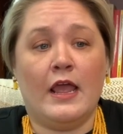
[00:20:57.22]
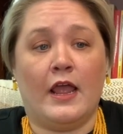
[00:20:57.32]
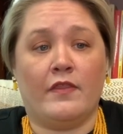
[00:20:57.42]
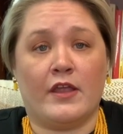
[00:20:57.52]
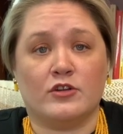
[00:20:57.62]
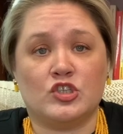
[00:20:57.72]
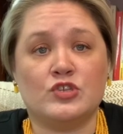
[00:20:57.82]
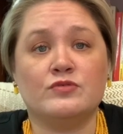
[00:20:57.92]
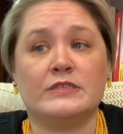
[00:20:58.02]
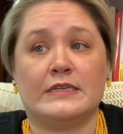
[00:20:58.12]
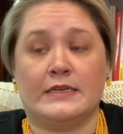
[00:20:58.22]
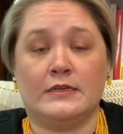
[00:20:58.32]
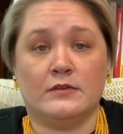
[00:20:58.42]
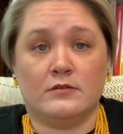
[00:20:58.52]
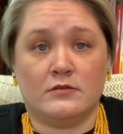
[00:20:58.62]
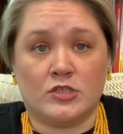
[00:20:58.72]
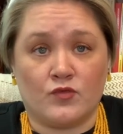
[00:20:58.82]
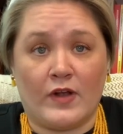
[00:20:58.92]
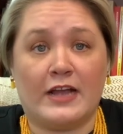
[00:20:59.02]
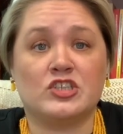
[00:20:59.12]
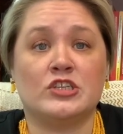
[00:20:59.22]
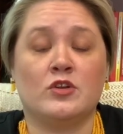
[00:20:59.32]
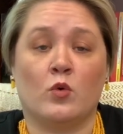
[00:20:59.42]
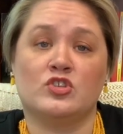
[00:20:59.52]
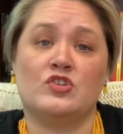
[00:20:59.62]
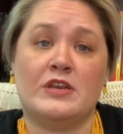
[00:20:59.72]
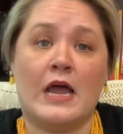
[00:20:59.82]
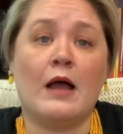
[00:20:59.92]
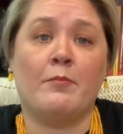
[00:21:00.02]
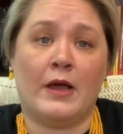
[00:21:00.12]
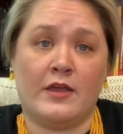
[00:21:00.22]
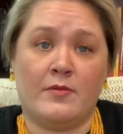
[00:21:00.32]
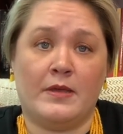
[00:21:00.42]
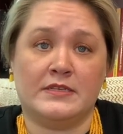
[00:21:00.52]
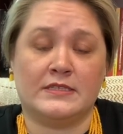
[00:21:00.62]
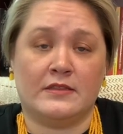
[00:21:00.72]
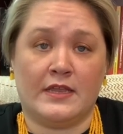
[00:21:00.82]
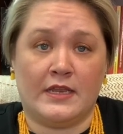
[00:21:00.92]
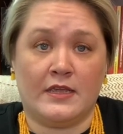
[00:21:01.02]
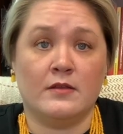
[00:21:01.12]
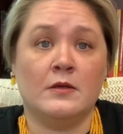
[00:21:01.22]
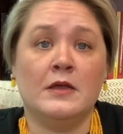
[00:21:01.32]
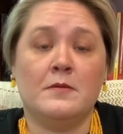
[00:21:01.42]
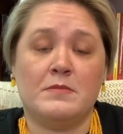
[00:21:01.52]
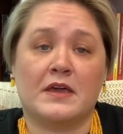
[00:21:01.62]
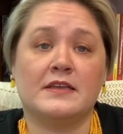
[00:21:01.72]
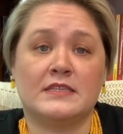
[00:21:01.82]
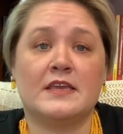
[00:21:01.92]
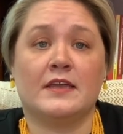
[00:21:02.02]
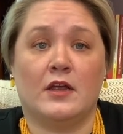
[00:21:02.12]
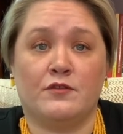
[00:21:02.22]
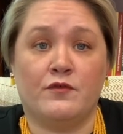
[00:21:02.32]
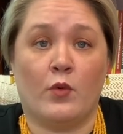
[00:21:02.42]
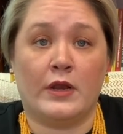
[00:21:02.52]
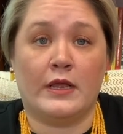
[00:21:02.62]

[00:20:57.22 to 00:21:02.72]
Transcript: and they are choosing to ration or to not buy the medicine they need because they cannot afford